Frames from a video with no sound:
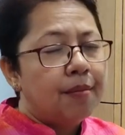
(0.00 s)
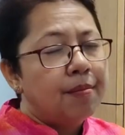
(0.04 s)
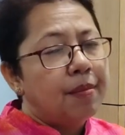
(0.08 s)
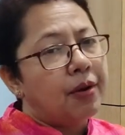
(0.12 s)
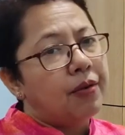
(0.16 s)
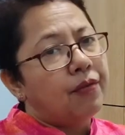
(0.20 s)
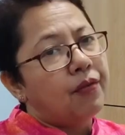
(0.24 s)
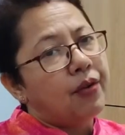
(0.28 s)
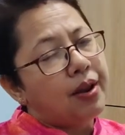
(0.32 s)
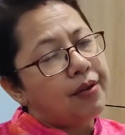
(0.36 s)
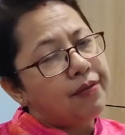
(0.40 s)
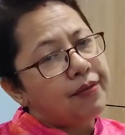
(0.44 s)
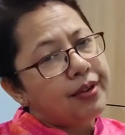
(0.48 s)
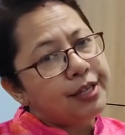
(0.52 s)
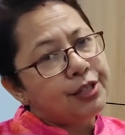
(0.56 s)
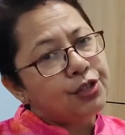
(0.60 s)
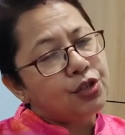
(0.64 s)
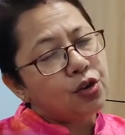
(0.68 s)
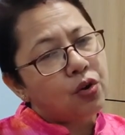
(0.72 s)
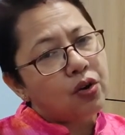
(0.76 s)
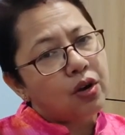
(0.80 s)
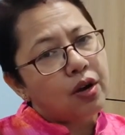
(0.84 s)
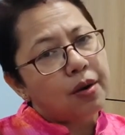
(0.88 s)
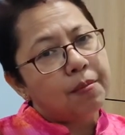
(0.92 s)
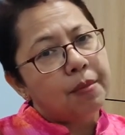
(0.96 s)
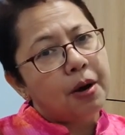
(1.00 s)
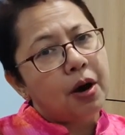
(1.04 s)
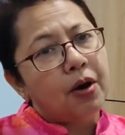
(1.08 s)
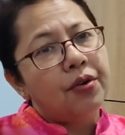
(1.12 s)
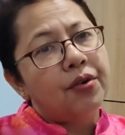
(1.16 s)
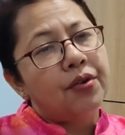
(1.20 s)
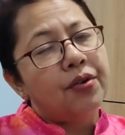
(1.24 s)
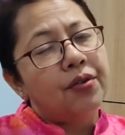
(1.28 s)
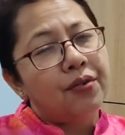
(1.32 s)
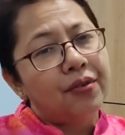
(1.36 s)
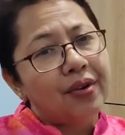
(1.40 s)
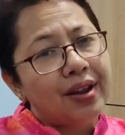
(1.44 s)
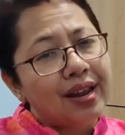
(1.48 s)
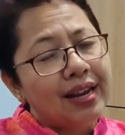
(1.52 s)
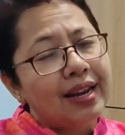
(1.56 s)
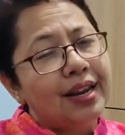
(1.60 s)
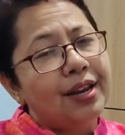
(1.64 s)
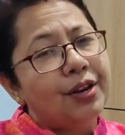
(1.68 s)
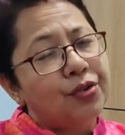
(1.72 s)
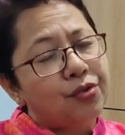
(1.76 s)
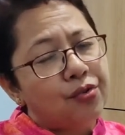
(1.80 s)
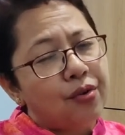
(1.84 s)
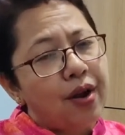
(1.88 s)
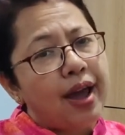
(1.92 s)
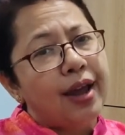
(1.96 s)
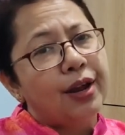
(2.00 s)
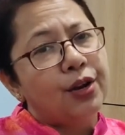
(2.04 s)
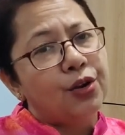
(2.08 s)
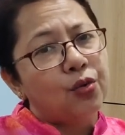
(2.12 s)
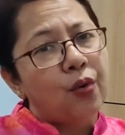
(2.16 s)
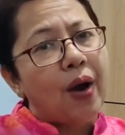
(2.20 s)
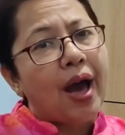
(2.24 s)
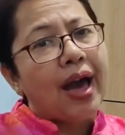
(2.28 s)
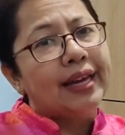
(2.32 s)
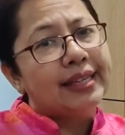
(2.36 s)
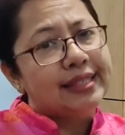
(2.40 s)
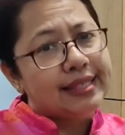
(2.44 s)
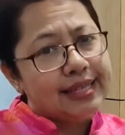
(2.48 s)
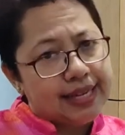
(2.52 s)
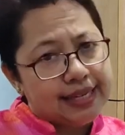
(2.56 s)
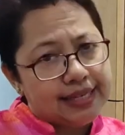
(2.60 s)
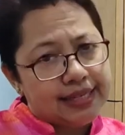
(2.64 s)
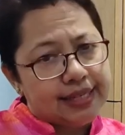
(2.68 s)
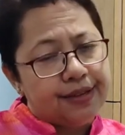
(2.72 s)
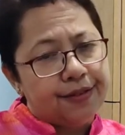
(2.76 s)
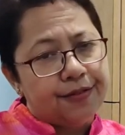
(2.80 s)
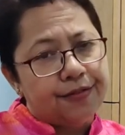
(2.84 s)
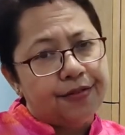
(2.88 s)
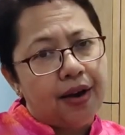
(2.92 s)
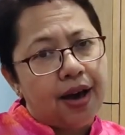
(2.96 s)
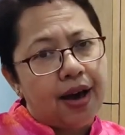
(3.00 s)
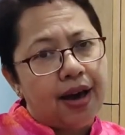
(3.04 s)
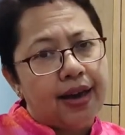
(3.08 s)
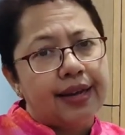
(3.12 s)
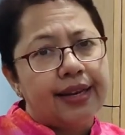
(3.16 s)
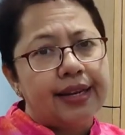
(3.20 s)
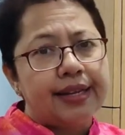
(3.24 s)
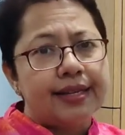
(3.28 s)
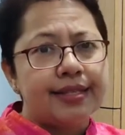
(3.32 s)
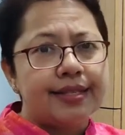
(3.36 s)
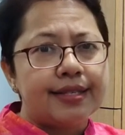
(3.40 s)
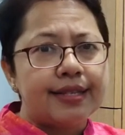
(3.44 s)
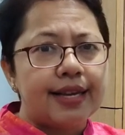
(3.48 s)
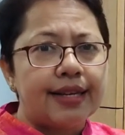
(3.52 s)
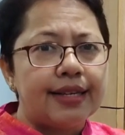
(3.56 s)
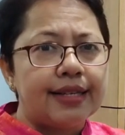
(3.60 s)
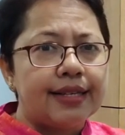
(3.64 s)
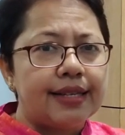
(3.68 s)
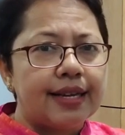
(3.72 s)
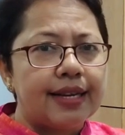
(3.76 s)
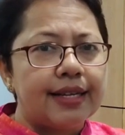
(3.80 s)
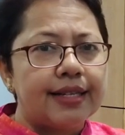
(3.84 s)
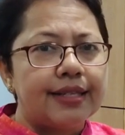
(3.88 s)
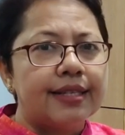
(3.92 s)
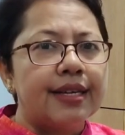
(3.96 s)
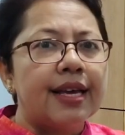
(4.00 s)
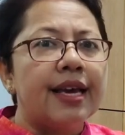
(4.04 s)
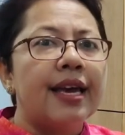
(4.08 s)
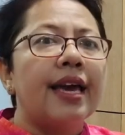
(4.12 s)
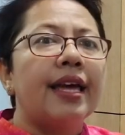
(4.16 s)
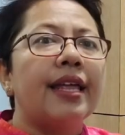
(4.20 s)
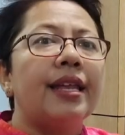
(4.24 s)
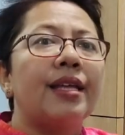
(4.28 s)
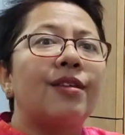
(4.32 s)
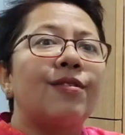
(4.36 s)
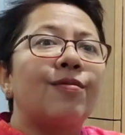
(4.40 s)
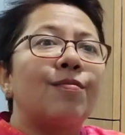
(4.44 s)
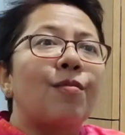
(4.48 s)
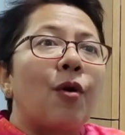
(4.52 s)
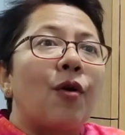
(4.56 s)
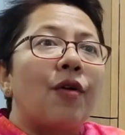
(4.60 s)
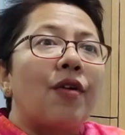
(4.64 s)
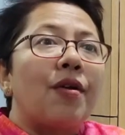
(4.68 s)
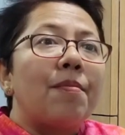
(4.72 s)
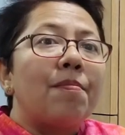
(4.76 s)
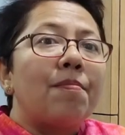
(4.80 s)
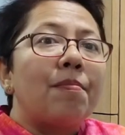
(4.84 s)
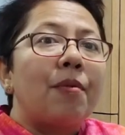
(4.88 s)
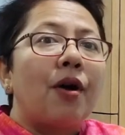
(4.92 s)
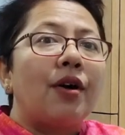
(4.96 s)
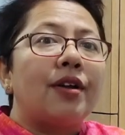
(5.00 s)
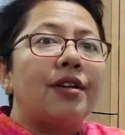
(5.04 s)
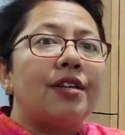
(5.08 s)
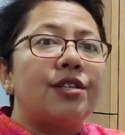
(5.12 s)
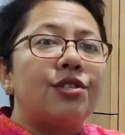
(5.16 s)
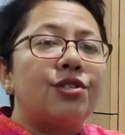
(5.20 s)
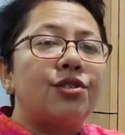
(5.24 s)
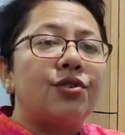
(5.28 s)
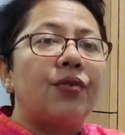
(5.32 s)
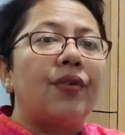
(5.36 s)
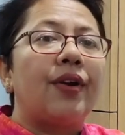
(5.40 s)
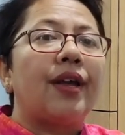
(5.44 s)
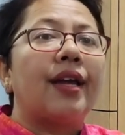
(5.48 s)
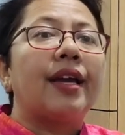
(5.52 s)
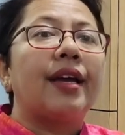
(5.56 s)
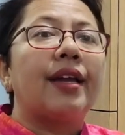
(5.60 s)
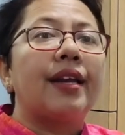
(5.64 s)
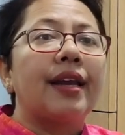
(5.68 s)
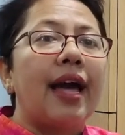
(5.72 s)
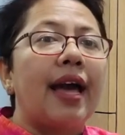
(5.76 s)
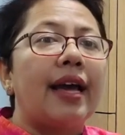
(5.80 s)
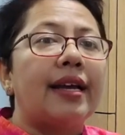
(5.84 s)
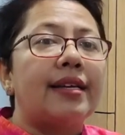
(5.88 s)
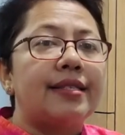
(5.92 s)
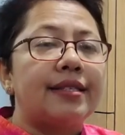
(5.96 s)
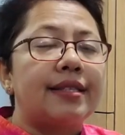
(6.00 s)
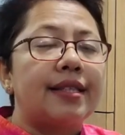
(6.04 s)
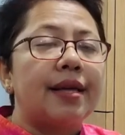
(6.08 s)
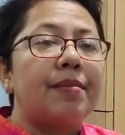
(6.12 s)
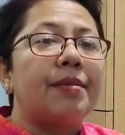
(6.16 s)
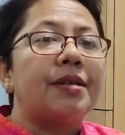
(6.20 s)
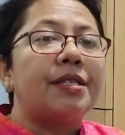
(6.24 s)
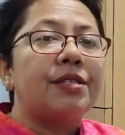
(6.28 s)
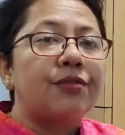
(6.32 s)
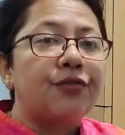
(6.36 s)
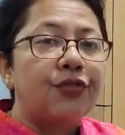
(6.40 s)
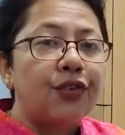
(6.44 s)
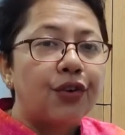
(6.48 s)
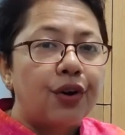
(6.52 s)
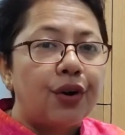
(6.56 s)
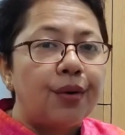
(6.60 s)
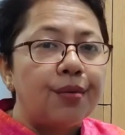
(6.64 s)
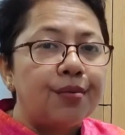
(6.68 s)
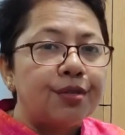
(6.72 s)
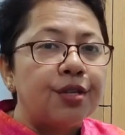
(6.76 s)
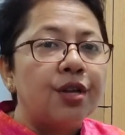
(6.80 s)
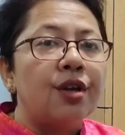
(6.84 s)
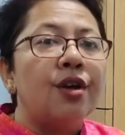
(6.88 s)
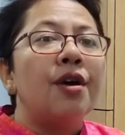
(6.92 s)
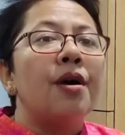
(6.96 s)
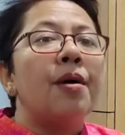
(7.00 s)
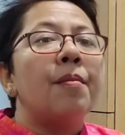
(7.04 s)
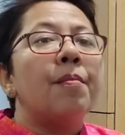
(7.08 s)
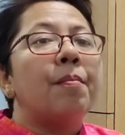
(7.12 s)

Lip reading: But when we talk about really trying to identify in a sentence, it is more important to recognize them as verbs.